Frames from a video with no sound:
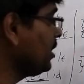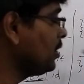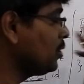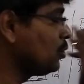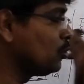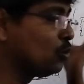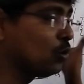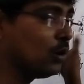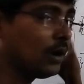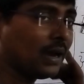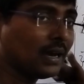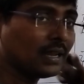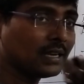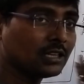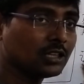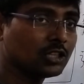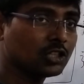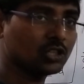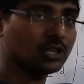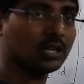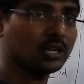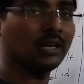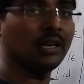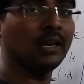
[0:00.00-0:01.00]
construct
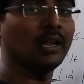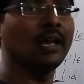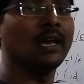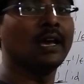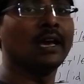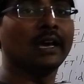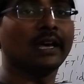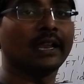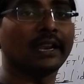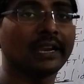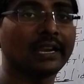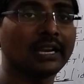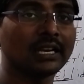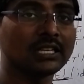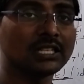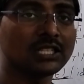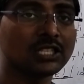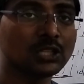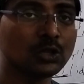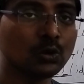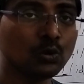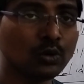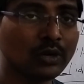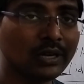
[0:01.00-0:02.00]
recursive
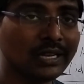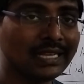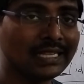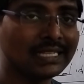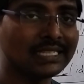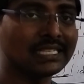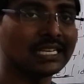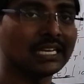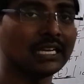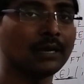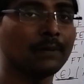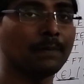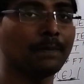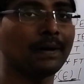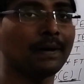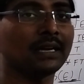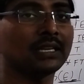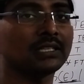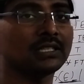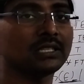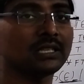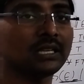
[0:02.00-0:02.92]
descent parser.